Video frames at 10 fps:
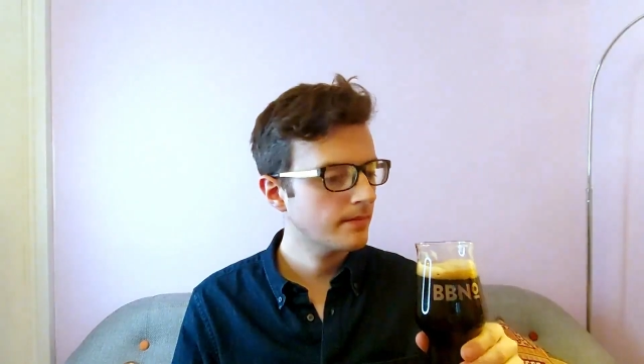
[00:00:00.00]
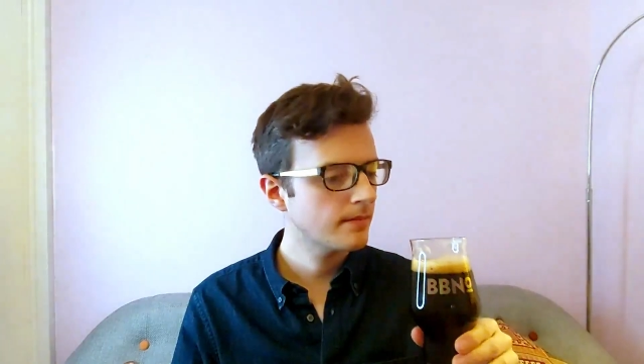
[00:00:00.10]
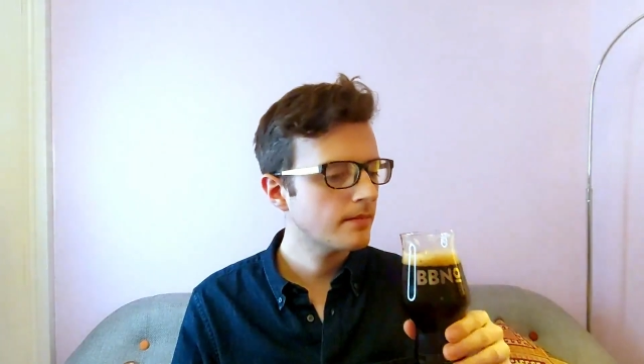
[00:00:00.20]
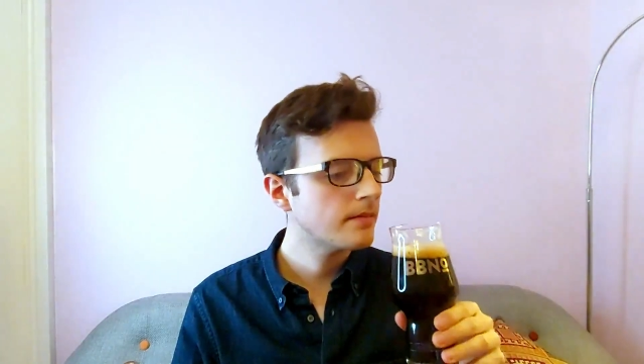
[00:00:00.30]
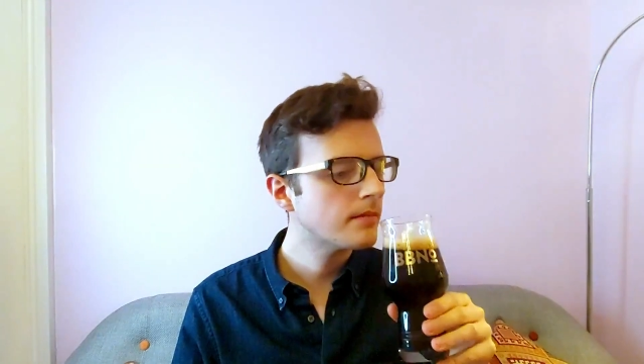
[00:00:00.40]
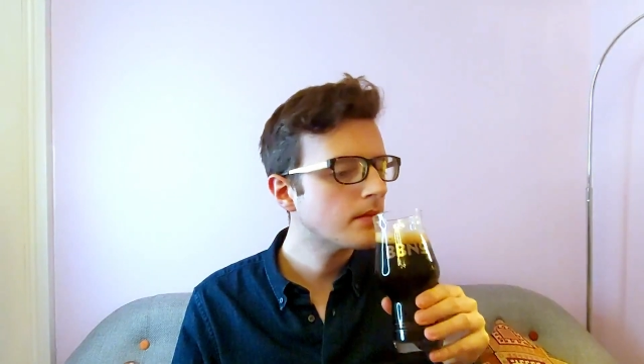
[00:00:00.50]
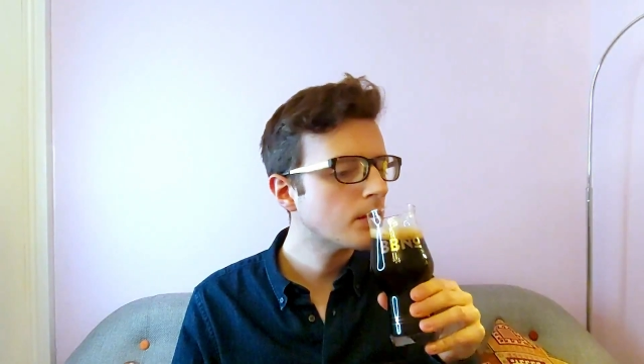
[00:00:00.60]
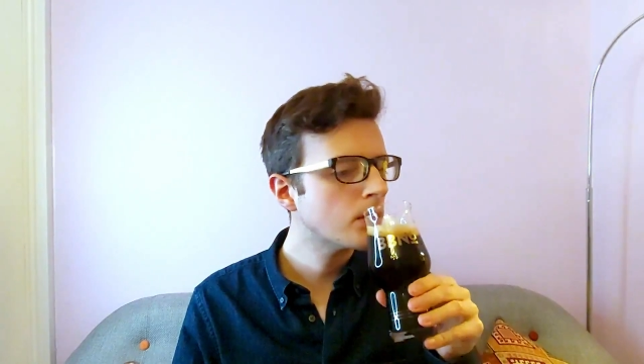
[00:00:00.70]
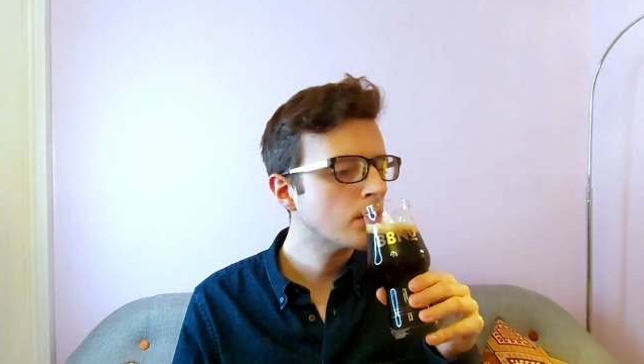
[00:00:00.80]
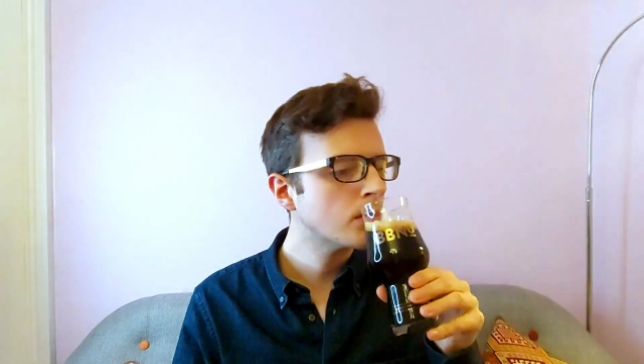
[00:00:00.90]
The oats
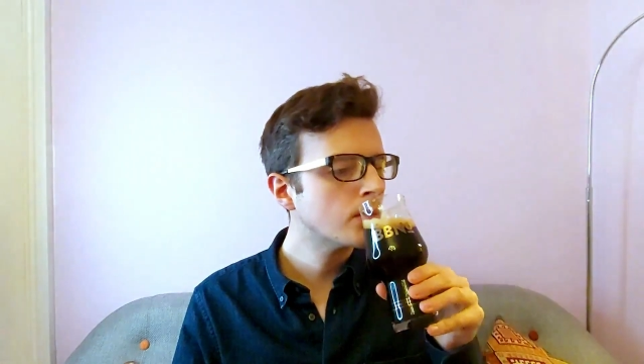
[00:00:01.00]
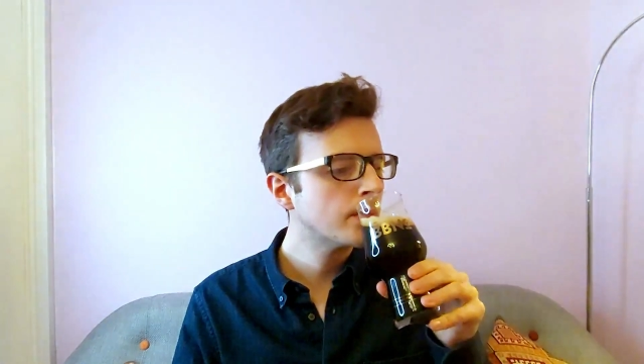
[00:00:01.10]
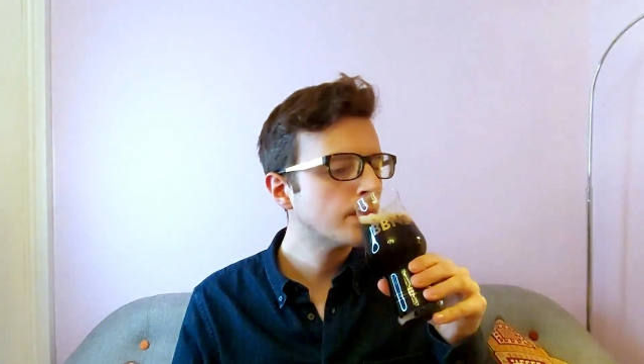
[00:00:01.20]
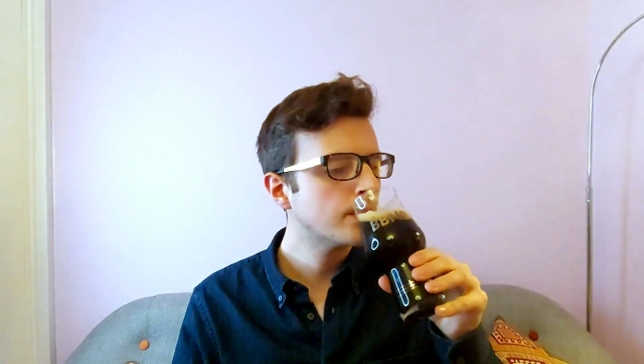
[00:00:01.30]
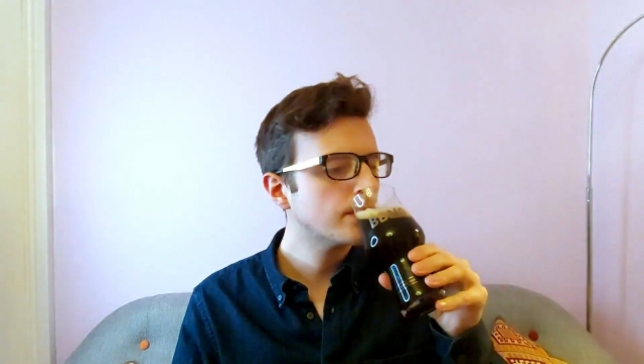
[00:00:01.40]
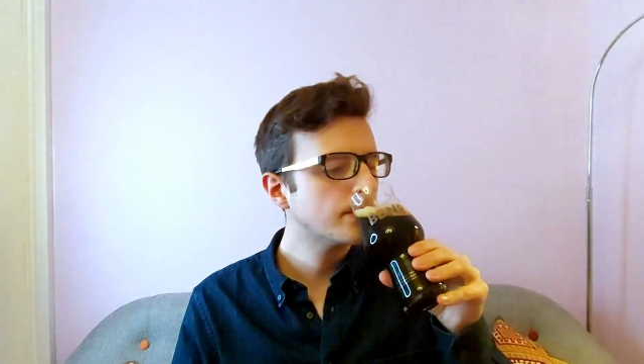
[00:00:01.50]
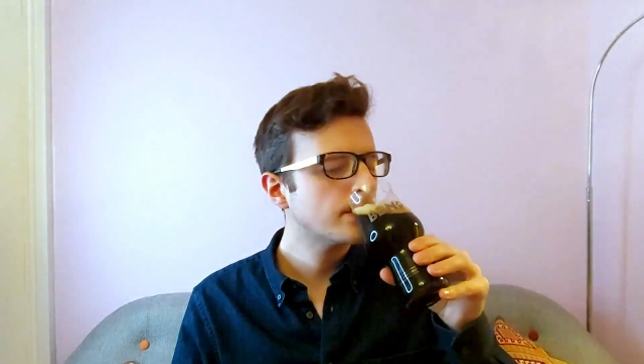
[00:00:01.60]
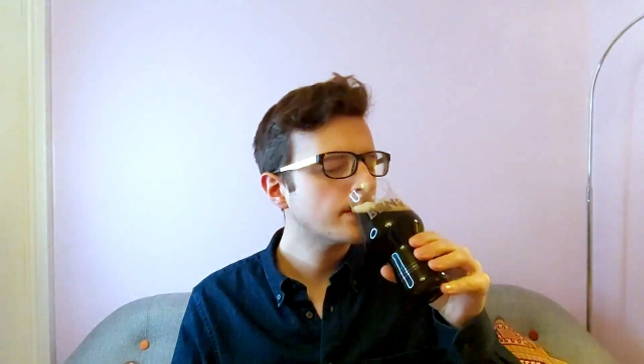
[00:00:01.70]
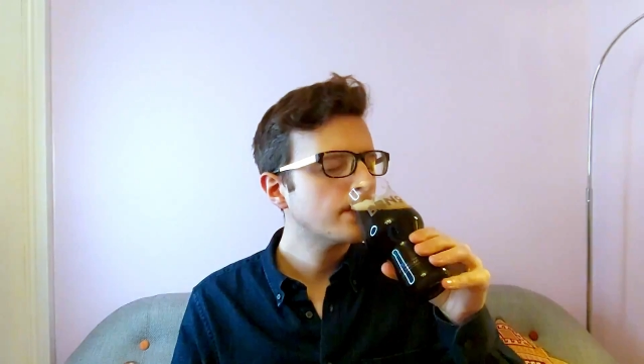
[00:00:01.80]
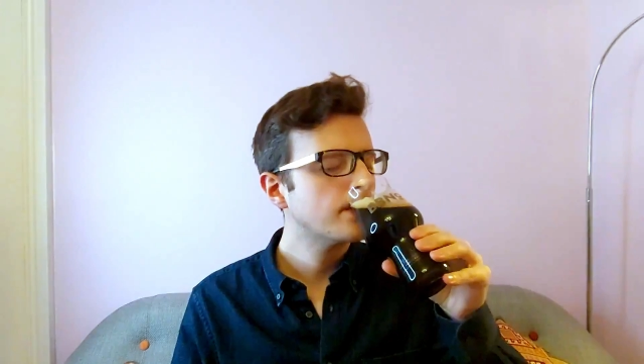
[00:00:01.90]
in this beer mean
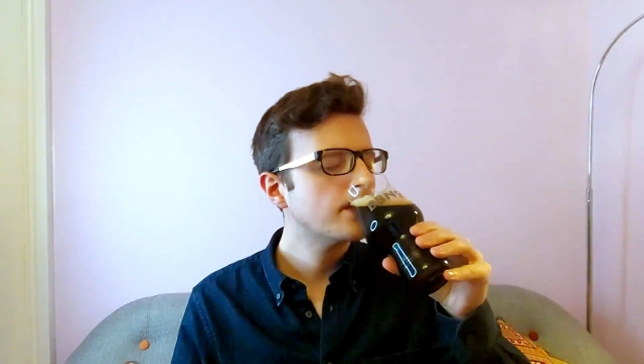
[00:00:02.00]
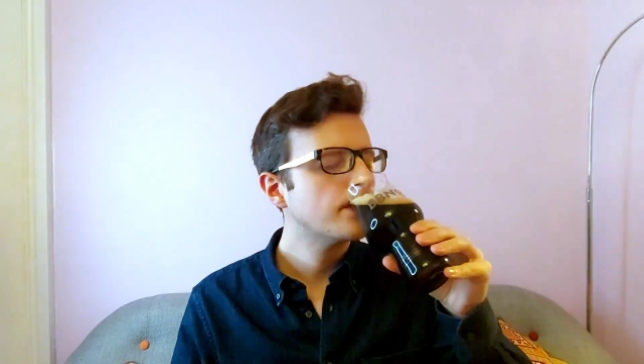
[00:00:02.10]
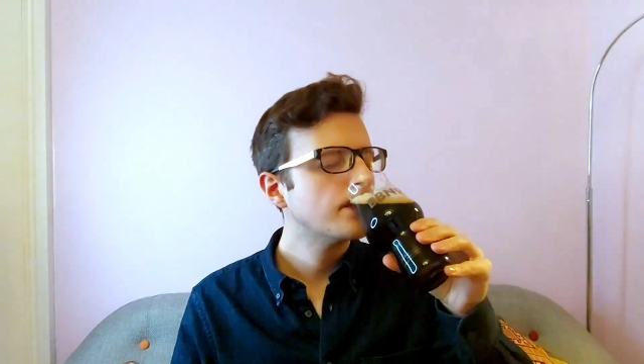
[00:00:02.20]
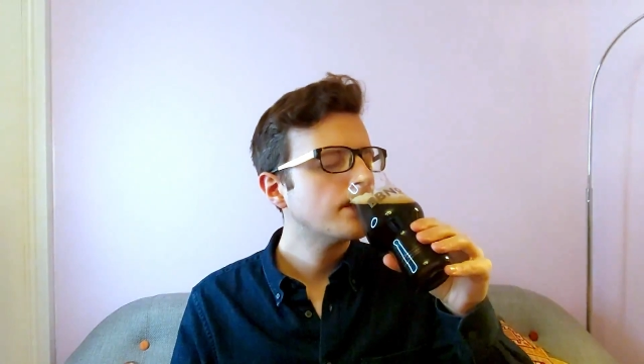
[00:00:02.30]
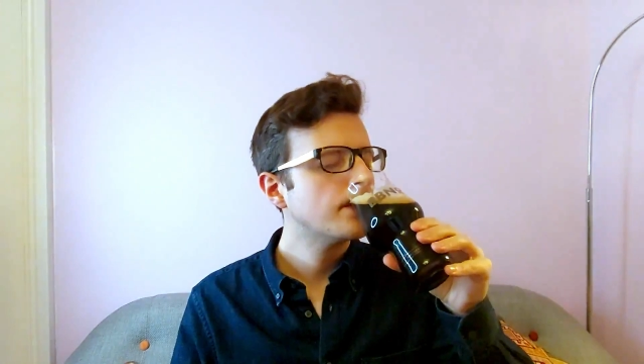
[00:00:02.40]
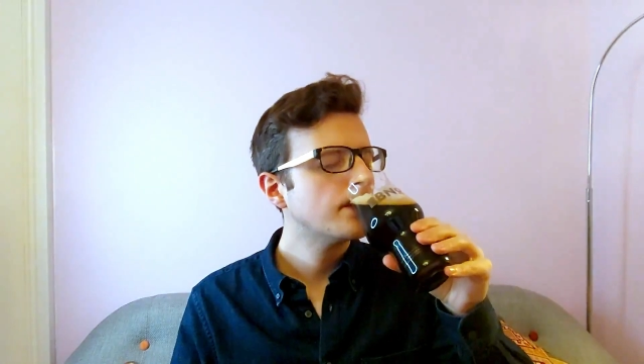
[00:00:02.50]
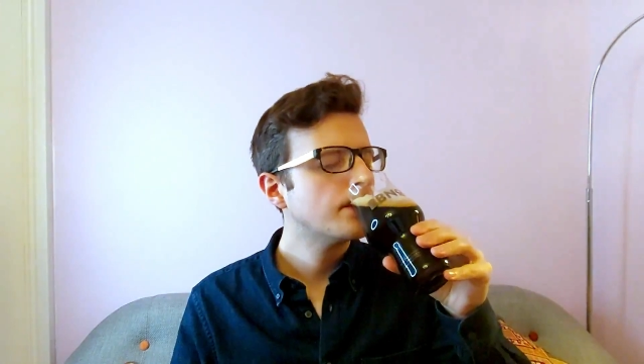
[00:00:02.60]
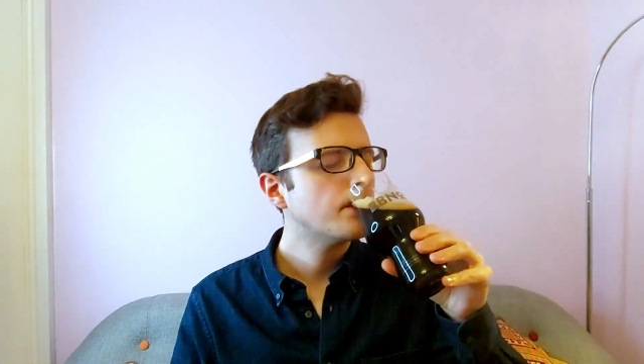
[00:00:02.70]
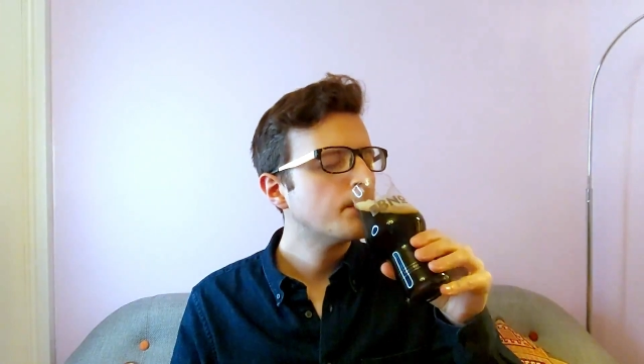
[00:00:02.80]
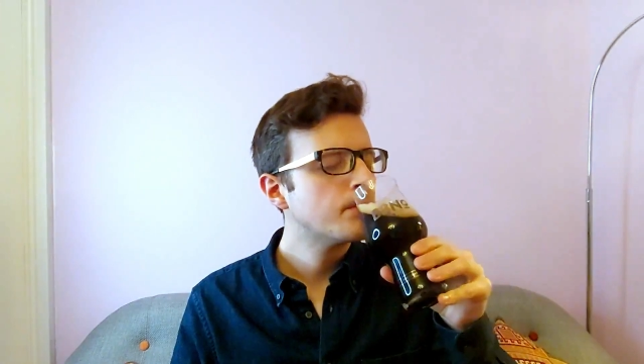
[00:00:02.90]
that the mouthfeel is
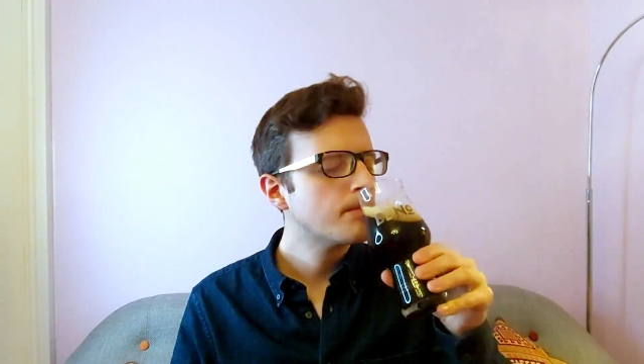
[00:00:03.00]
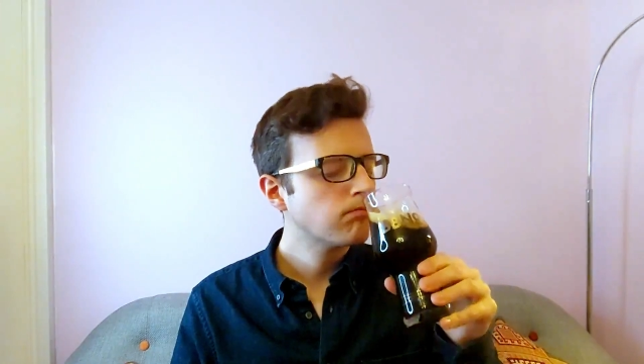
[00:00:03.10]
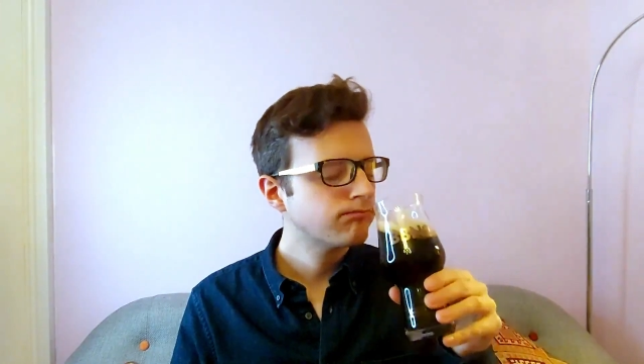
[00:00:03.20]
quite luscious.